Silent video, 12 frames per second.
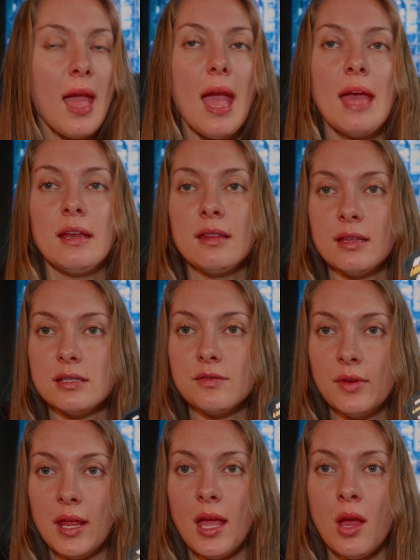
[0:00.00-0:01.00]
and in this
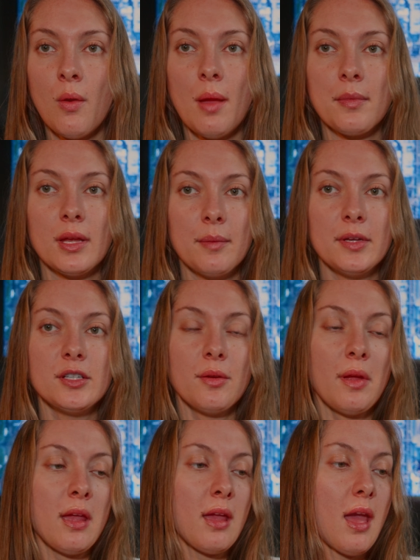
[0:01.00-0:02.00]
video, I'm going to be
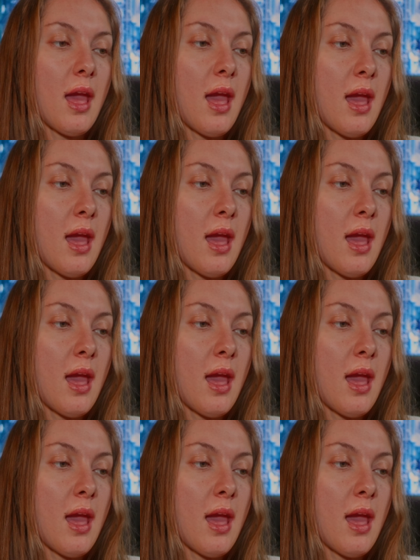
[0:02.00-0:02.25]
doing